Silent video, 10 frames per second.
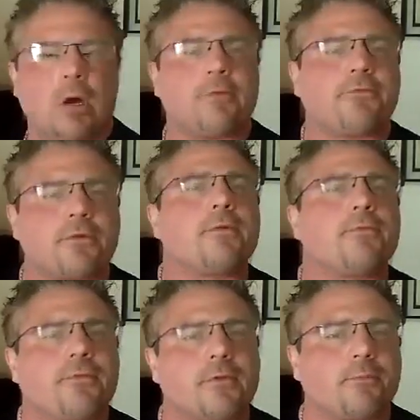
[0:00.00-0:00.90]
one for
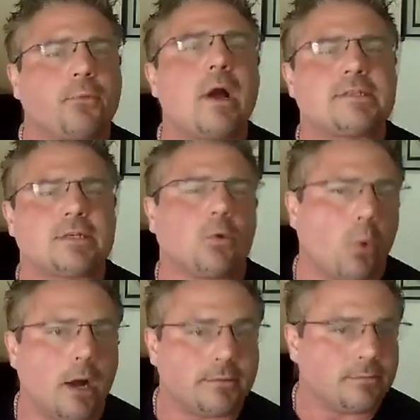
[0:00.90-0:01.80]
the price of
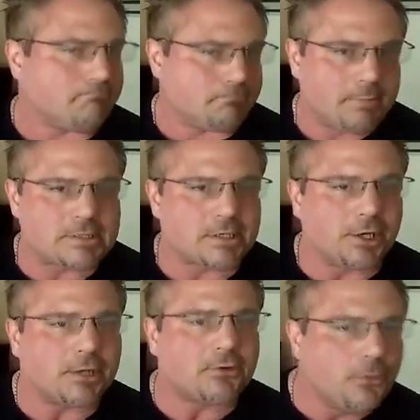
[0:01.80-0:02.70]
one. Basically,
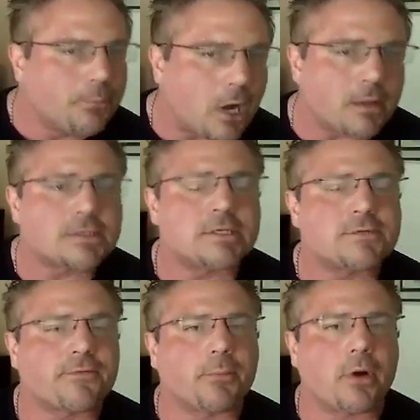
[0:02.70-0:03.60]
you get 2 policies
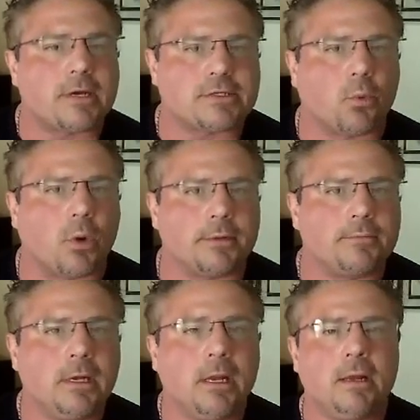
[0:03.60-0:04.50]
for the price of one.
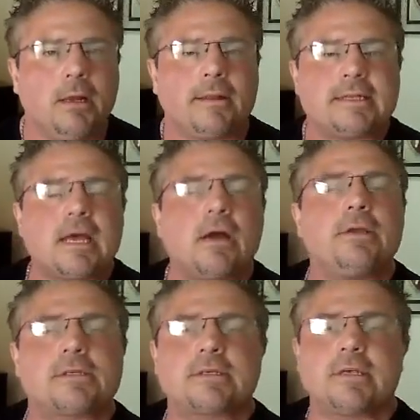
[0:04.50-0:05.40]
That's how
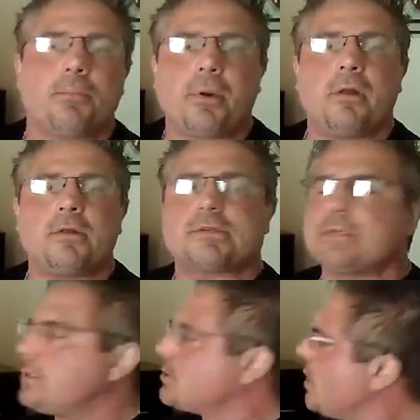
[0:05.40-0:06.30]
you sell policies.